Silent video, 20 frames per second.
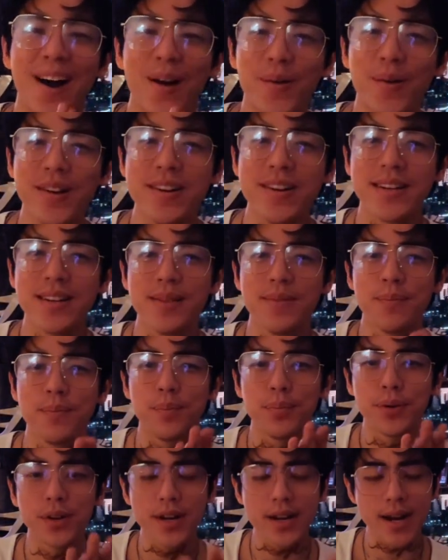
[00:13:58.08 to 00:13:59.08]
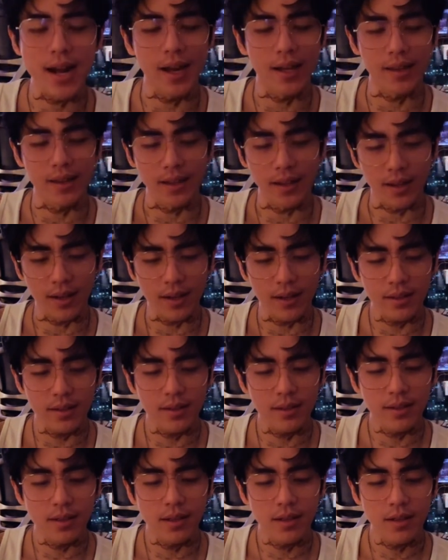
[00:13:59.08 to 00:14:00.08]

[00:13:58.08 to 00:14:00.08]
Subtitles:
want to put it out there,